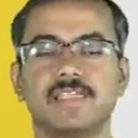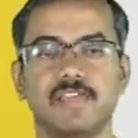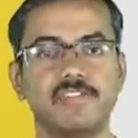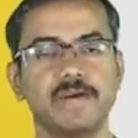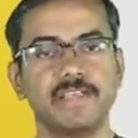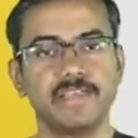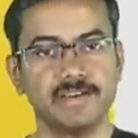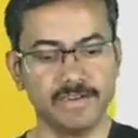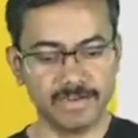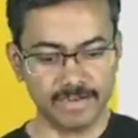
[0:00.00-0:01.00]
Everybody
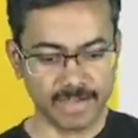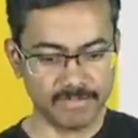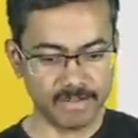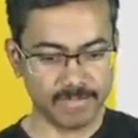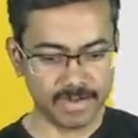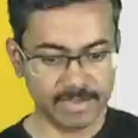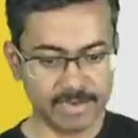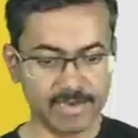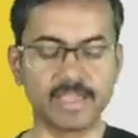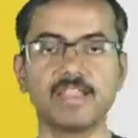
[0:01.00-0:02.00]
here? Everybody
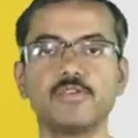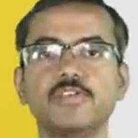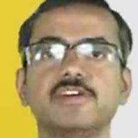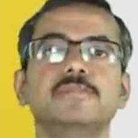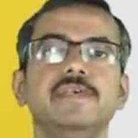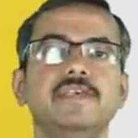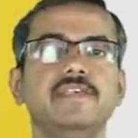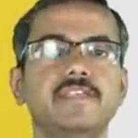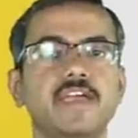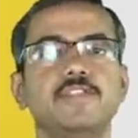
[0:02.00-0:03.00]
here? Can you hear
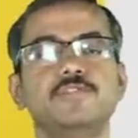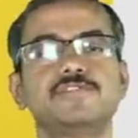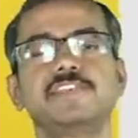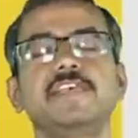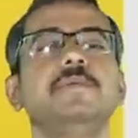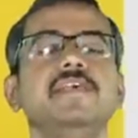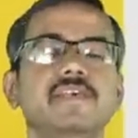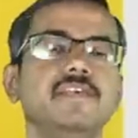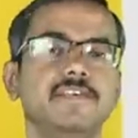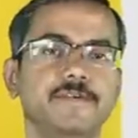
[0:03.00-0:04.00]
me? Can you see
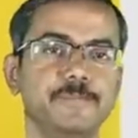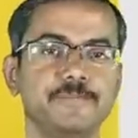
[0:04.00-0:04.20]
me?